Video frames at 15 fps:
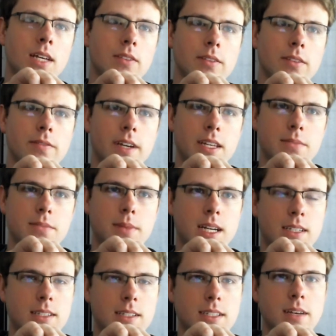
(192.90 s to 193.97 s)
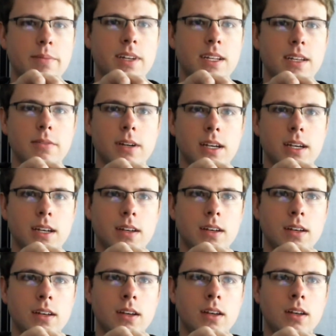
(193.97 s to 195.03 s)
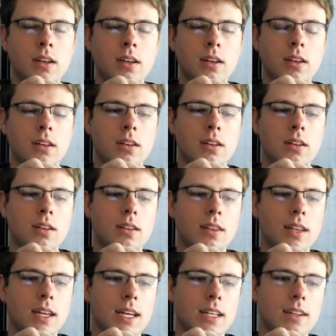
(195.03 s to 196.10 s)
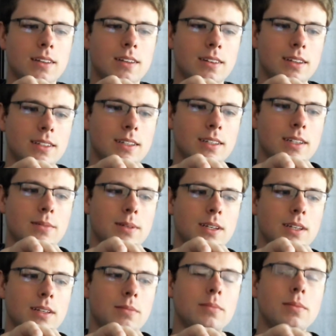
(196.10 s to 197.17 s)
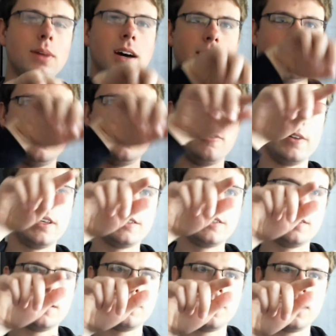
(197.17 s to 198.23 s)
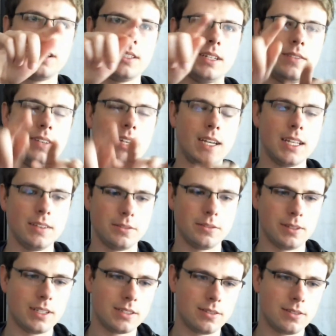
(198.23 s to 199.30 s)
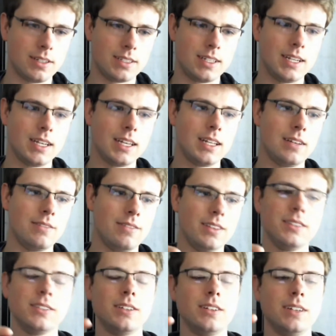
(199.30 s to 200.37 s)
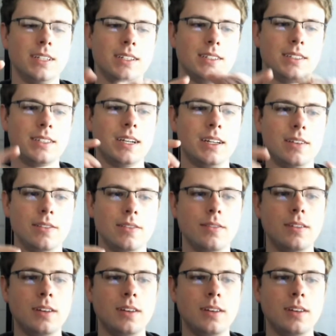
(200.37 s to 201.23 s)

phase matches up anyway, then it's going to be positive where this one's positive, negatives where this one's negative, and so it just kind of